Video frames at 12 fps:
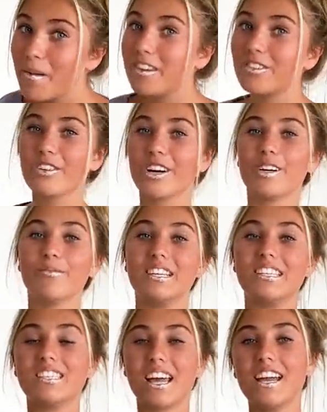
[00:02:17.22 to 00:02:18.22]
bedroom
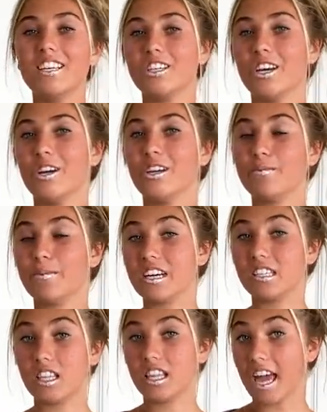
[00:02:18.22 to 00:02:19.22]
and stay tuned
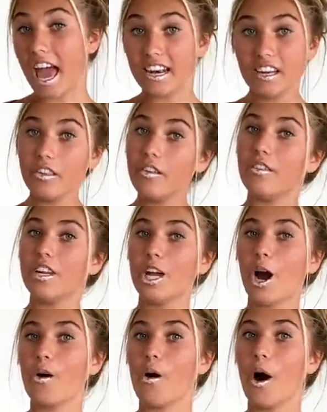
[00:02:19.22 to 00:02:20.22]
because at the end of the
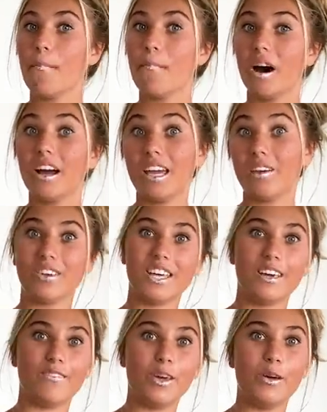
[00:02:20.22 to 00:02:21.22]
video, I might
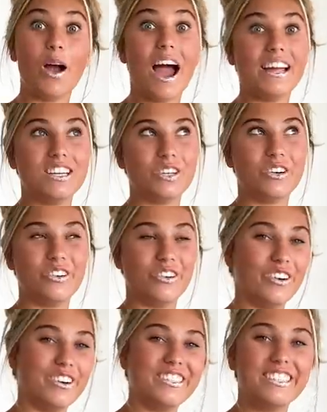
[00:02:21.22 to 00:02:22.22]
even give you a
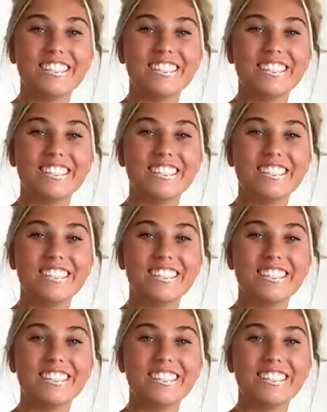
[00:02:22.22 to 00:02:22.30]
tour.